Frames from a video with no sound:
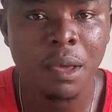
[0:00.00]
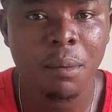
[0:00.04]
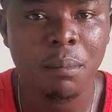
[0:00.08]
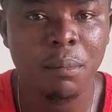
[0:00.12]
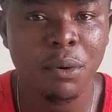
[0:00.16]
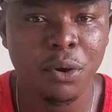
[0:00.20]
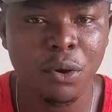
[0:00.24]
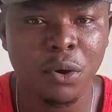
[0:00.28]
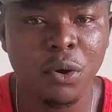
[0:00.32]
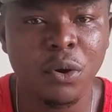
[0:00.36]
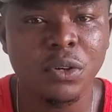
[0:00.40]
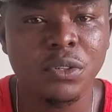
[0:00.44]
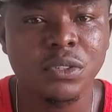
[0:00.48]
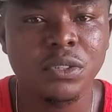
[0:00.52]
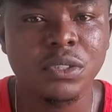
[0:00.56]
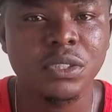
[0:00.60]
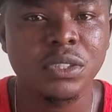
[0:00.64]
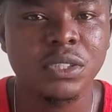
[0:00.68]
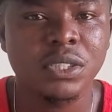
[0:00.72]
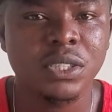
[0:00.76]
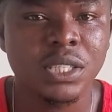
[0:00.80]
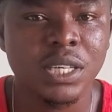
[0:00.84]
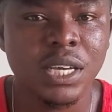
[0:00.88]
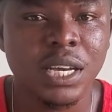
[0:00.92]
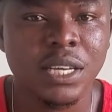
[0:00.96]
because
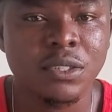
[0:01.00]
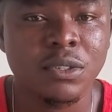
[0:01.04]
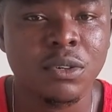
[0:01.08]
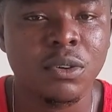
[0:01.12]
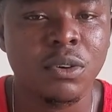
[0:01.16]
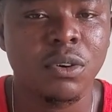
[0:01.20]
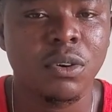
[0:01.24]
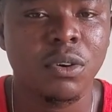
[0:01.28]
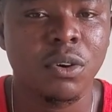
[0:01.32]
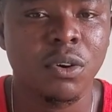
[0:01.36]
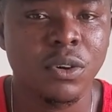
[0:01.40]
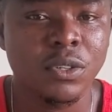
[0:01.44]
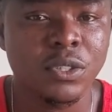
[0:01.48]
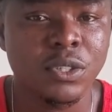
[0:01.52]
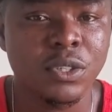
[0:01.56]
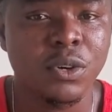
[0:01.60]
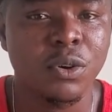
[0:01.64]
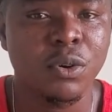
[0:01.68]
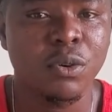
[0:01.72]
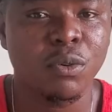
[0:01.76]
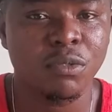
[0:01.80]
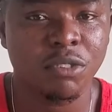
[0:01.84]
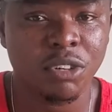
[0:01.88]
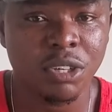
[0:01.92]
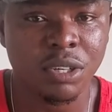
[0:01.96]
she has not gotten
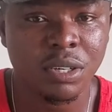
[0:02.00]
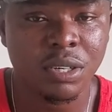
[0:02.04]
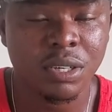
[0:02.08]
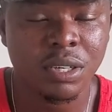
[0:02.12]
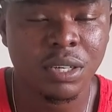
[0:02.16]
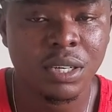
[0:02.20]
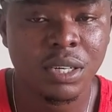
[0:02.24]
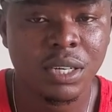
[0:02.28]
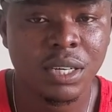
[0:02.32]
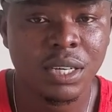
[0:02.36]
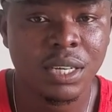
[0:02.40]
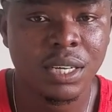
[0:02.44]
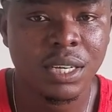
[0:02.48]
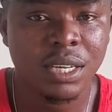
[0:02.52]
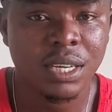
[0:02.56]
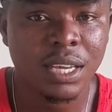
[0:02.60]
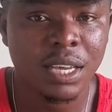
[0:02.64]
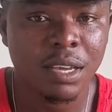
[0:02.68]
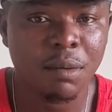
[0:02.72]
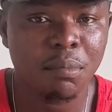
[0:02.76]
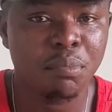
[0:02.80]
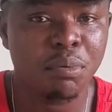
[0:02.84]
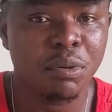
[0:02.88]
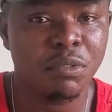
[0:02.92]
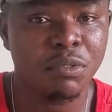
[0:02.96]
over
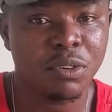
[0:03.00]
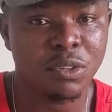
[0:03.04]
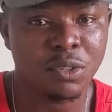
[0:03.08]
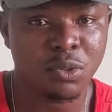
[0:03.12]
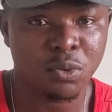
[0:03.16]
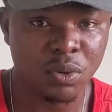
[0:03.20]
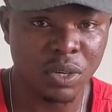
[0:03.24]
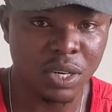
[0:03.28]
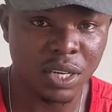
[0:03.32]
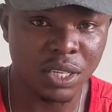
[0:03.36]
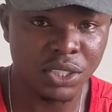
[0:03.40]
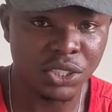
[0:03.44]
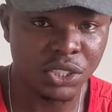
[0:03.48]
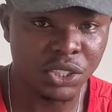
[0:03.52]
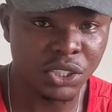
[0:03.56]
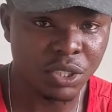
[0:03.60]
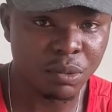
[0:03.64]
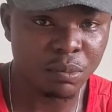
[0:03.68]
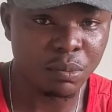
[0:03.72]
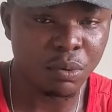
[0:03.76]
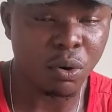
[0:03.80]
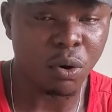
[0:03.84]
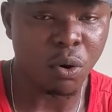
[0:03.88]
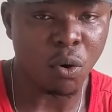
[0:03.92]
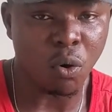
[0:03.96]
her previous
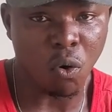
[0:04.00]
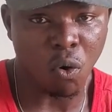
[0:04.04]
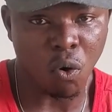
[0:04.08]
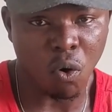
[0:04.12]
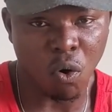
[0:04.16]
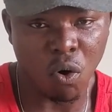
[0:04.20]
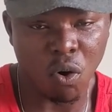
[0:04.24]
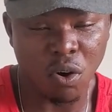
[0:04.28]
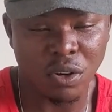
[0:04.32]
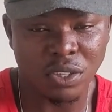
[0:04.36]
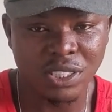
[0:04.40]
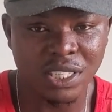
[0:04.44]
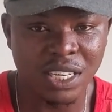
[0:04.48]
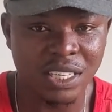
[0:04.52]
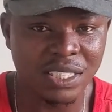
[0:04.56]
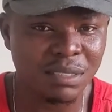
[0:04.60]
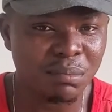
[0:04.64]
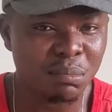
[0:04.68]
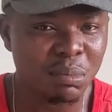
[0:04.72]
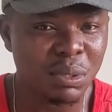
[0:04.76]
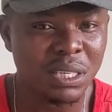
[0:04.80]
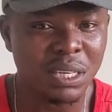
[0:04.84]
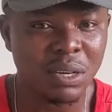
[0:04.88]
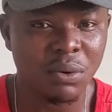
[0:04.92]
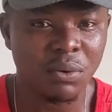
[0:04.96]
relationship, or she
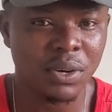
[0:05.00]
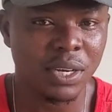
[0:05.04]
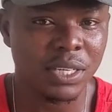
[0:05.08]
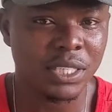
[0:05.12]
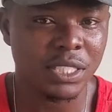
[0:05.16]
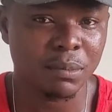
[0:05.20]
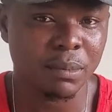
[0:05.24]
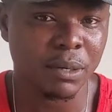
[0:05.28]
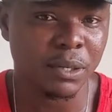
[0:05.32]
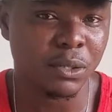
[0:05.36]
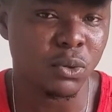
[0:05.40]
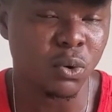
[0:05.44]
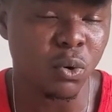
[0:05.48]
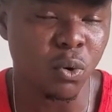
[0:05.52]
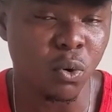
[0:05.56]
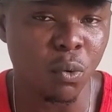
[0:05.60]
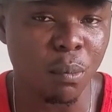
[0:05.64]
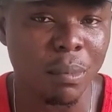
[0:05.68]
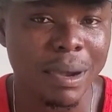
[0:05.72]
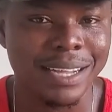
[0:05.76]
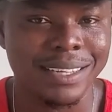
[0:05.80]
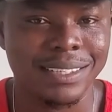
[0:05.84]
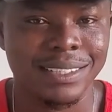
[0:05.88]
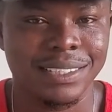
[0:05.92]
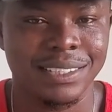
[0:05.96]
hasn't been in a relationship at all,
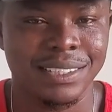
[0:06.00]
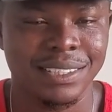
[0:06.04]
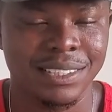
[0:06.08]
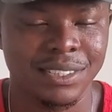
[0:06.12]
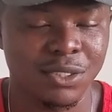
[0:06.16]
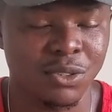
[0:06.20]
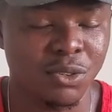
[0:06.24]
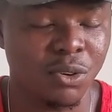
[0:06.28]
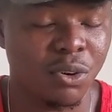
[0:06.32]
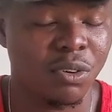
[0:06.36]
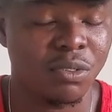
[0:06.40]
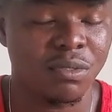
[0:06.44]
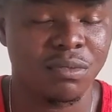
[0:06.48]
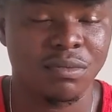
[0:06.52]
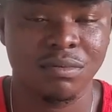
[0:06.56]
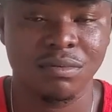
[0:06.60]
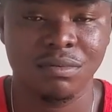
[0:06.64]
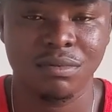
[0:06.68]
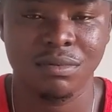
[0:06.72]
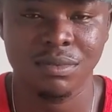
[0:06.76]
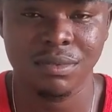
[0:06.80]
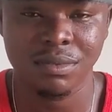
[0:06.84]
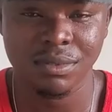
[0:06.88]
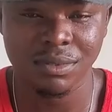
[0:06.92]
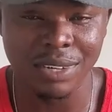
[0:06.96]
but she's not
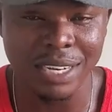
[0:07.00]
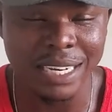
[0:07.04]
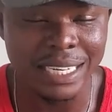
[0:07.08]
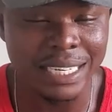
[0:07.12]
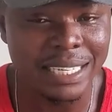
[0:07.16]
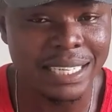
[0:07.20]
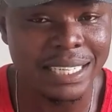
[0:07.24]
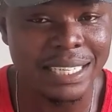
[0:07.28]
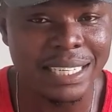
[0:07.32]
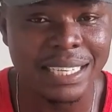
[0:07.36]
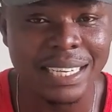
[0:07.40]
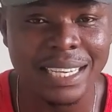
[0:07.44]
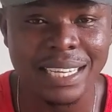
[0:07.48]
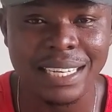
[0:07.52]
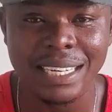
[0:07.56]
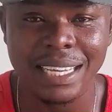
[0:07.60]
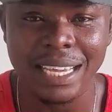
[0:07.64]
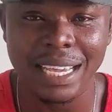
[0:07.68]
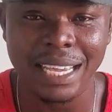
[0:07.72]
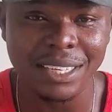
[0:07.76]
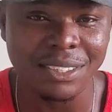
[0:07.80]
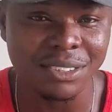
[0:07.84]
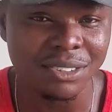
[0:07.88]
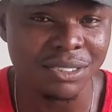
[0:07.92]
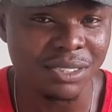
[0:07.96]
ready and
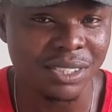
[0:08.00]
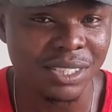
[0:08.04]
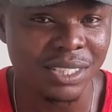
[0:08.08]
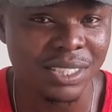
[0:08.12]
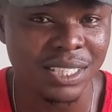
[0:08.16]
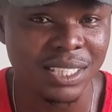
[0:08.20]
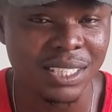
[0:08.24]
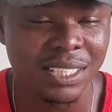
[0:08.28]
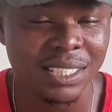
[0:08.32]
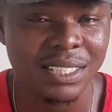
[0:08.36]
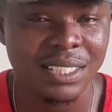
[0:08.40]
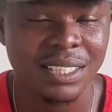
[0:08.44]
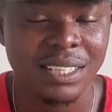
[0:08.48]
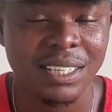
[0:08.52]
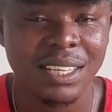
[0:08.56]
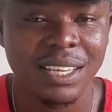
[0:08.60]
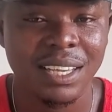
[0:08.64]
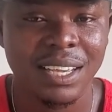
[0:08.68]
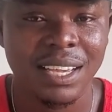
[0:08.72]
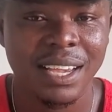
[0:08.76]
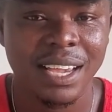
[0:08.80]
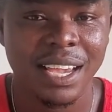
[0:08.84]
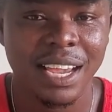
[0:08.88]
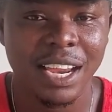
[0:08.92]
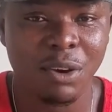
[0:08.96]
interested in
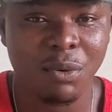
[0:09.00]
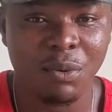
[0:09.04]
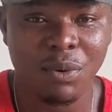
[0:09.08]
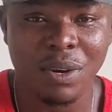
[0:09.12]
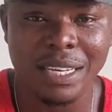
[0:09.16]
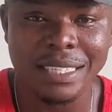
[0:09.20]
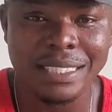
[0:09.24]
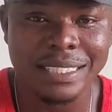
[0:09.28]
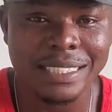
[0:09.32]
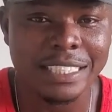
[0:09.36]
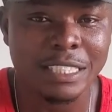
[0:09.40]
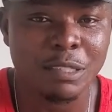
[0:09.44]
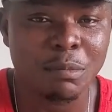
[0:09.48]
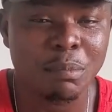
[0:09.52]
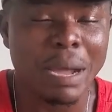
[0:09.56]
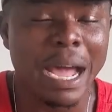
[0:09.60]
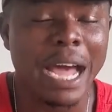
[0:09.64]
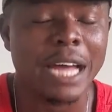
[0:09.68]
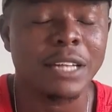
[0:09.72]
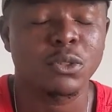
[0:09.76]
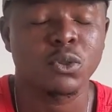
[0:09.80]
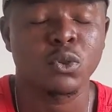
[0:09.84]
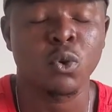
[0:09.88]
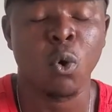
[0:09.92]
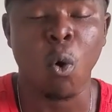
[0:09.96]
a relationship
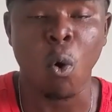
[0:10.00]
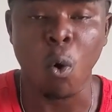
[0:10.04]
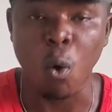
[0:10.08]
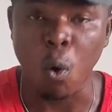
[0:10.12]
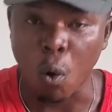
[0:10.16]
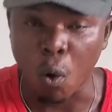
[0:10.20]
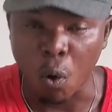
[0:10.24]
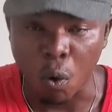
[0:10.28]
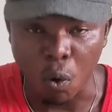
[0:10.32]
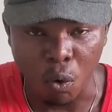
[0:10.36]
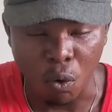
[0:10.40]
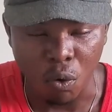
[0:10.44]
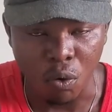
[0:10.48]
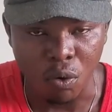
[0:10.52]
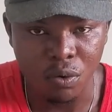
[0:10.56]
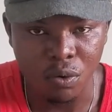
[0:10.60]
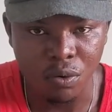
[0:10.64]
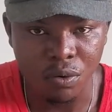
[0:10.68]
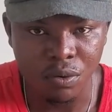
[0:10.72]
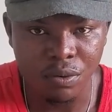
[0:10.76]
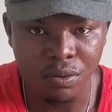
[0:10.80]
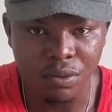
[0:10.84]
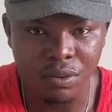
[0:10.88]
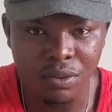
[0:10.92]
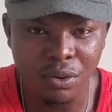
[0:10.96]
at all.
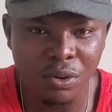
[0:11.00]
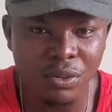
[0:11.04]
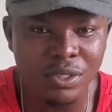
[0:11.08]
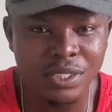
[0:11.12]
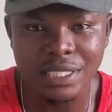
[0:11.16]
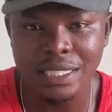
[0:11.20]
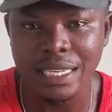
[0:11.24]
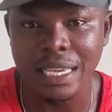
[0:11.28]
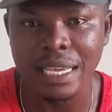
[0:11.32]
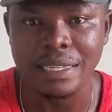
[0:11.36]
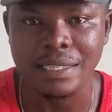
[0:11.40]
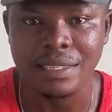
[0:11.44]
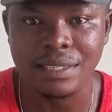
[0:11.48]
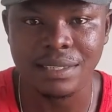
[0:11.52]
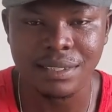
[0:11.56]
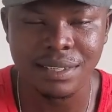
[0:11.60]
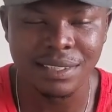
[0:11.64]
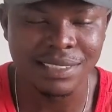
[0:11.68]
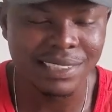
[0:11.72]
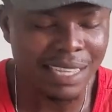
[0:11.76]
Not yet. The